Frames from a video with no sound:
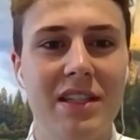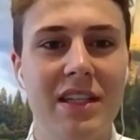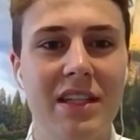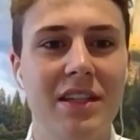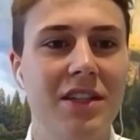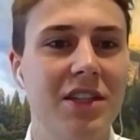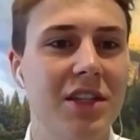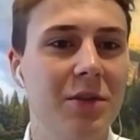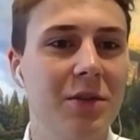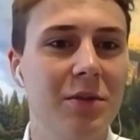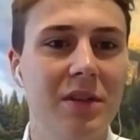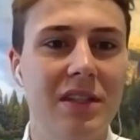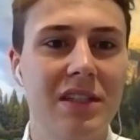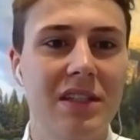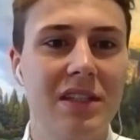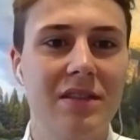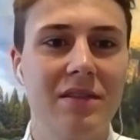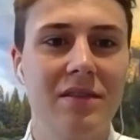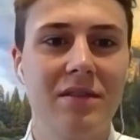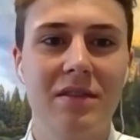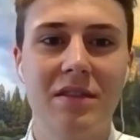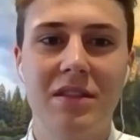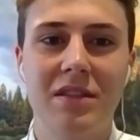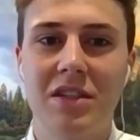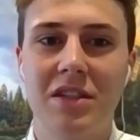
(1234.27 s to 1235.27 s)
And she was
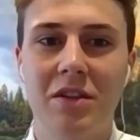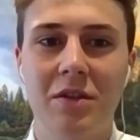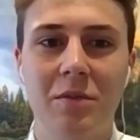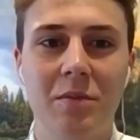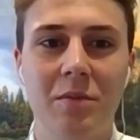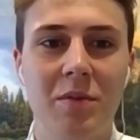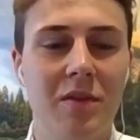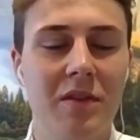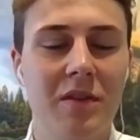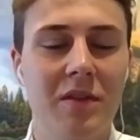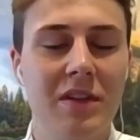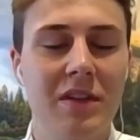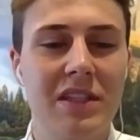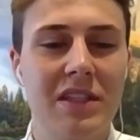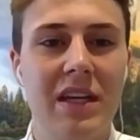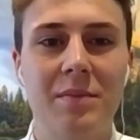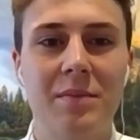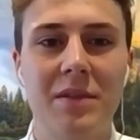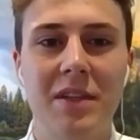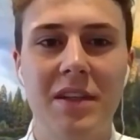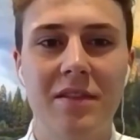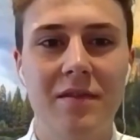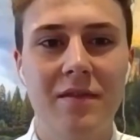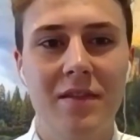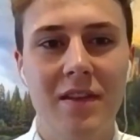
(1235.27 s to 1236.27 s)
super
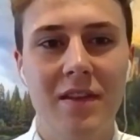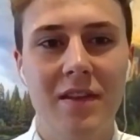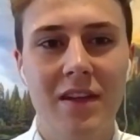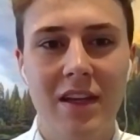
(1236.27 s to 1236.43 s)
receptive.